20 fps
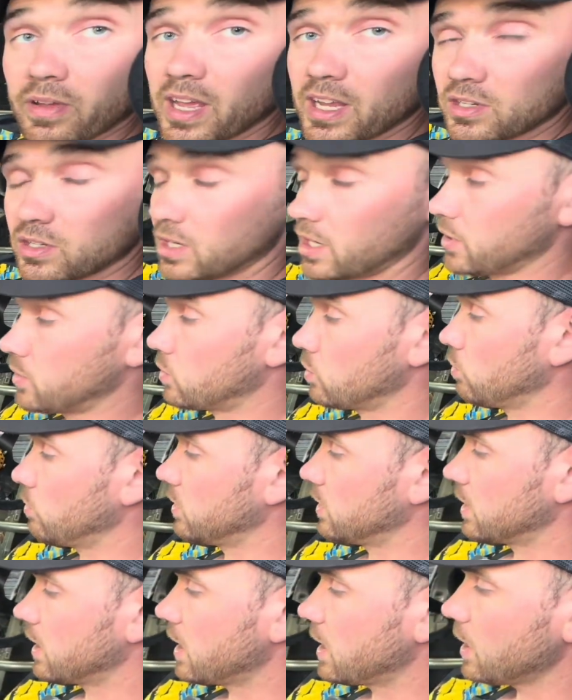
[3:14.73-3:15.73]
actually two
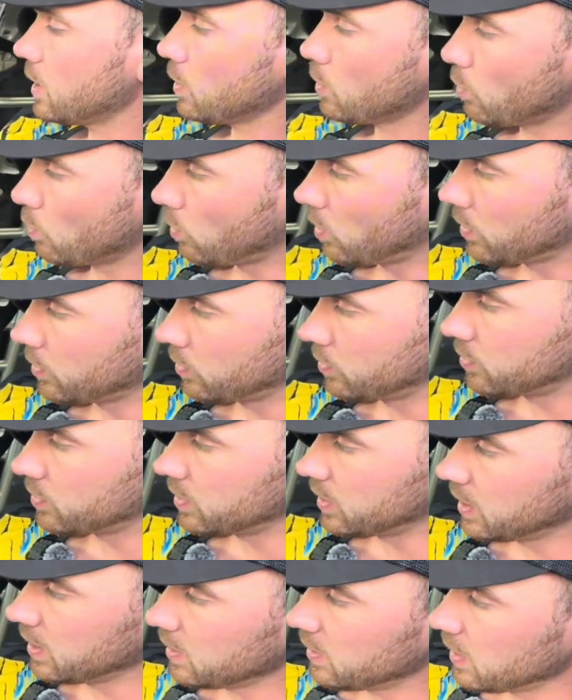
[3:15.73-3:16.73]
in there, one
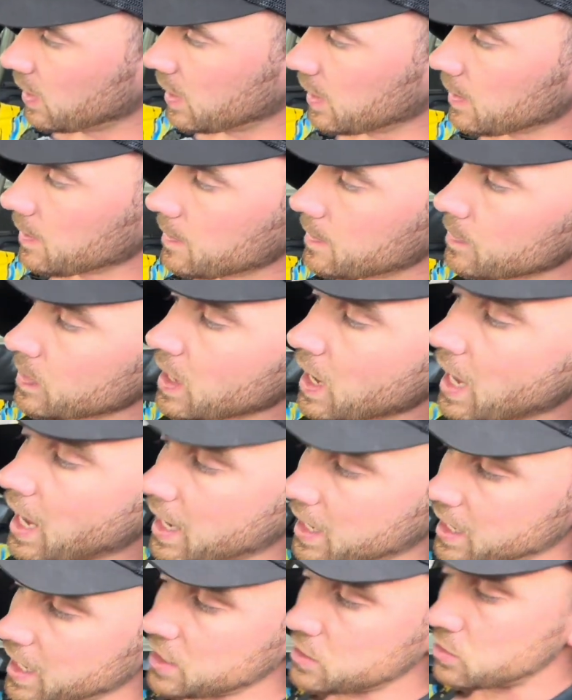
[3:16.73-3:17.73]
underneath here.
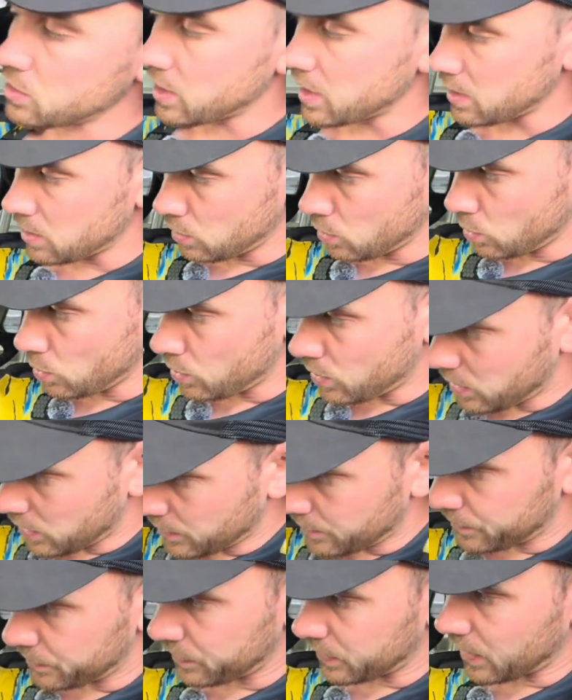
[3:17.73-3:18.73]
And as you can
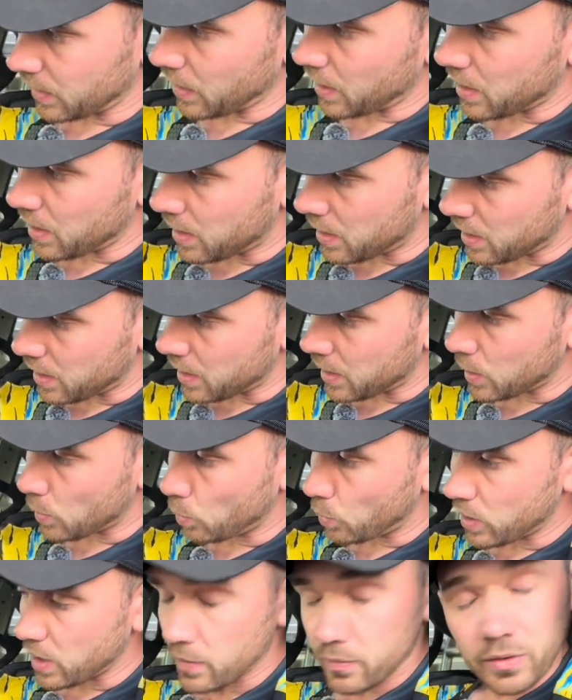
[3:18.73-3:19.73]
look,
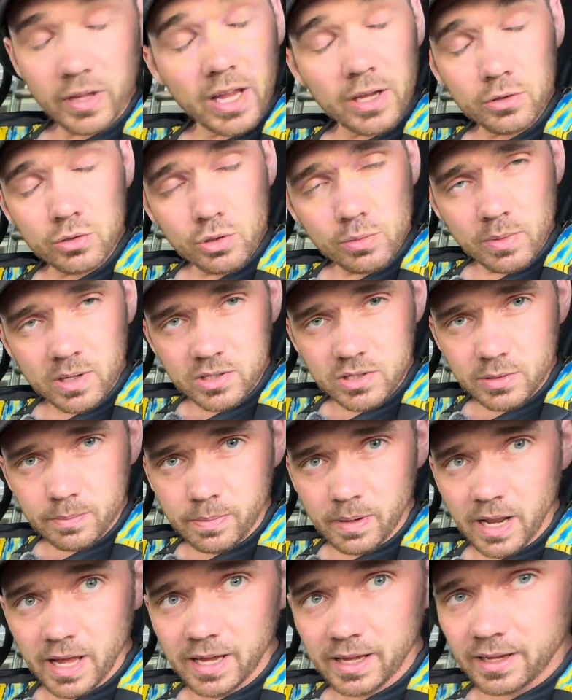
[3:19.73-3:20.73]
we have the ASU Master
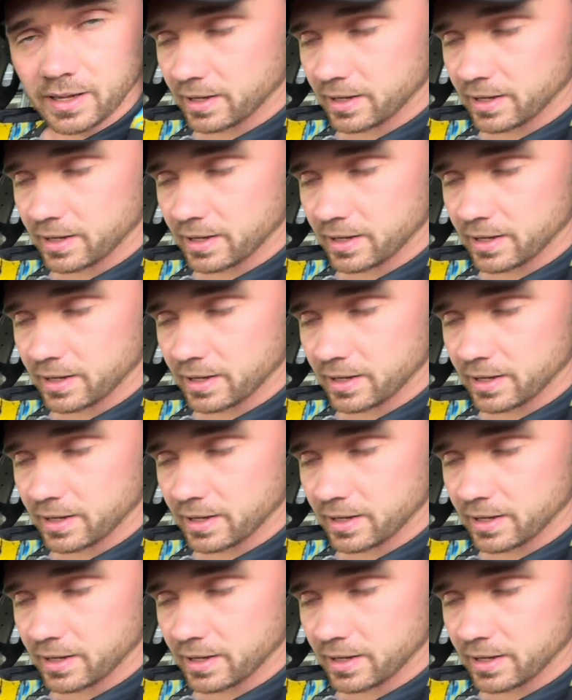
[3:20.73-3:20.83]
Black